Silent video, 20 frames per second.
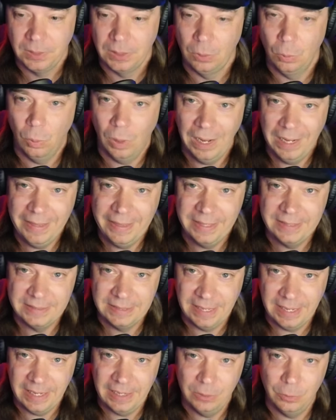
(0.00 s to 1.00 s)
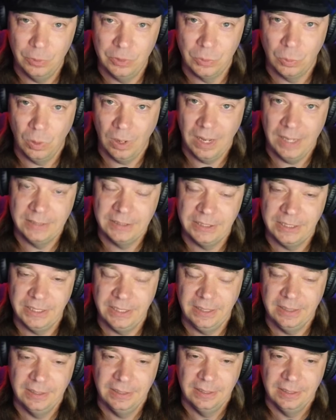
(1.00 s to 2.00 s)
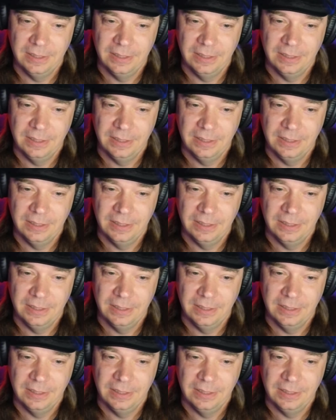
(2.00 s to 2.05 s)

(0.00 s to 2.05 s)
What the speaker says: Why this kid was watching